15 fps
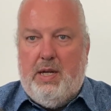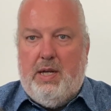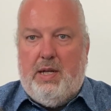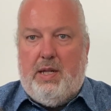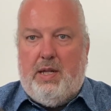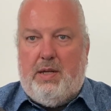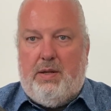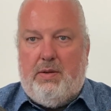
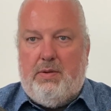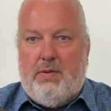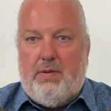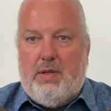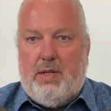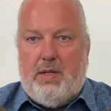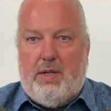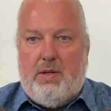that
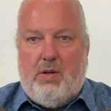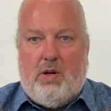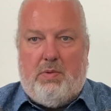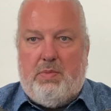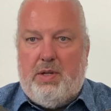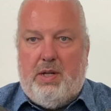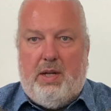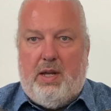you
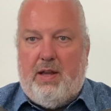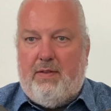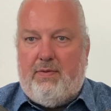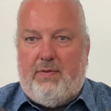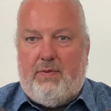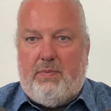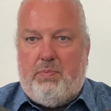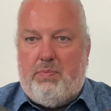normally have
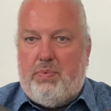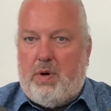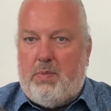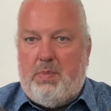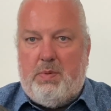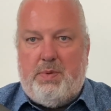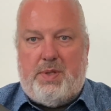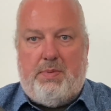
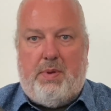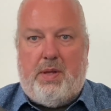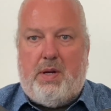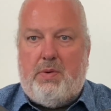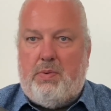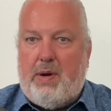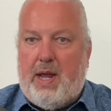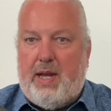problems with
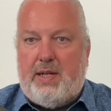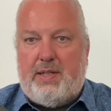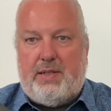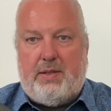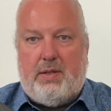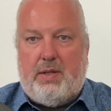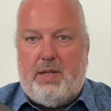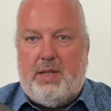cracks,
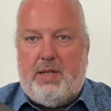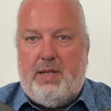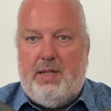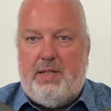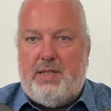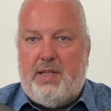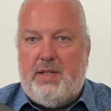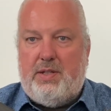or at
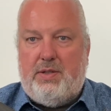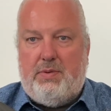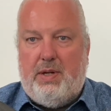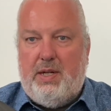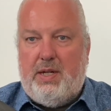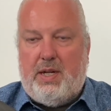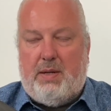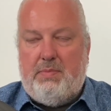least the
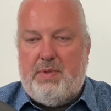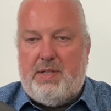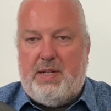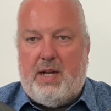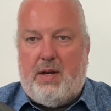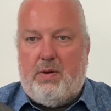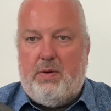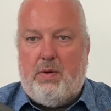string comes
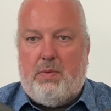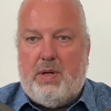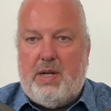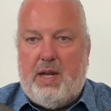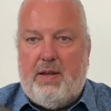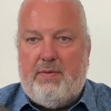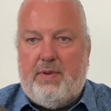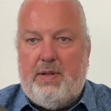down or
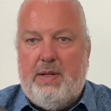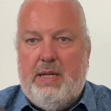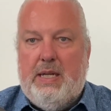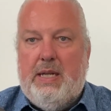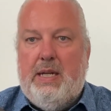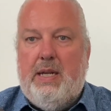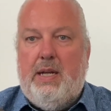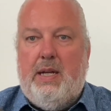whatever.
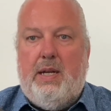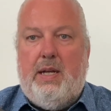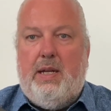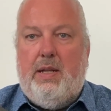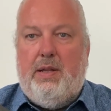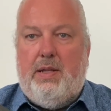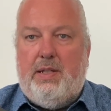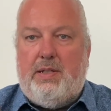
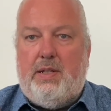This